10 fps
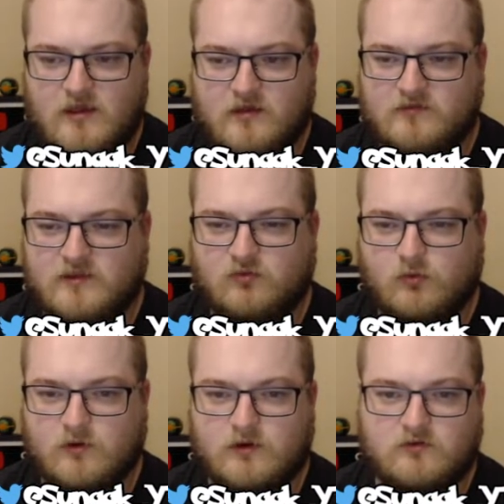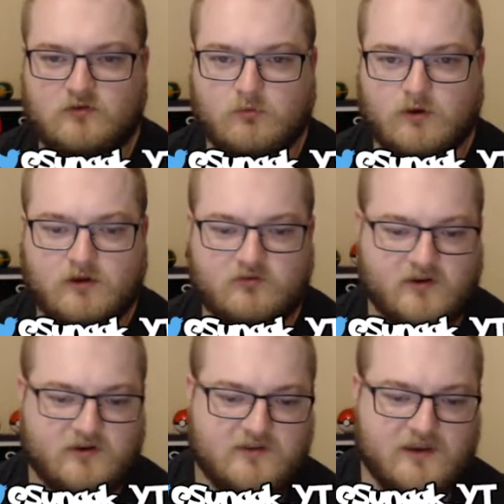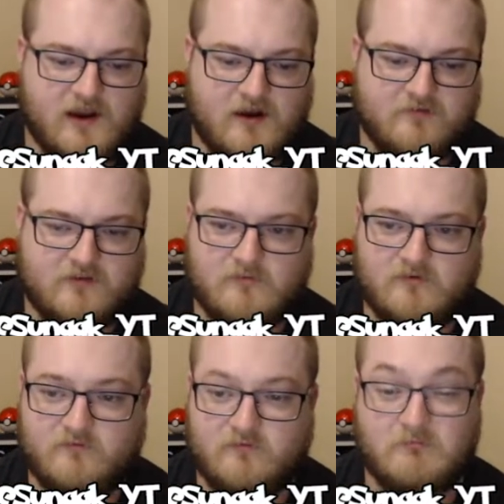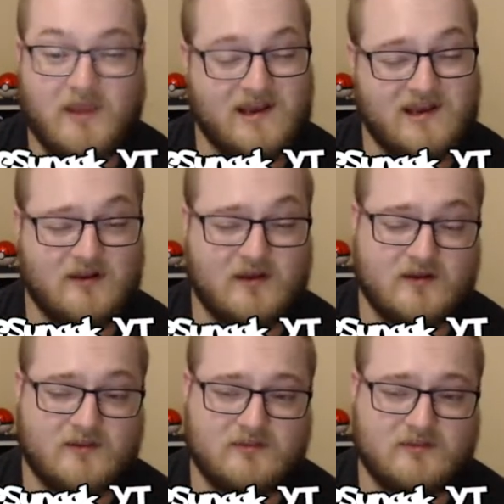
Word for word: So that's what we're going to do. We're going to try to take care of some of, mainly a lot of the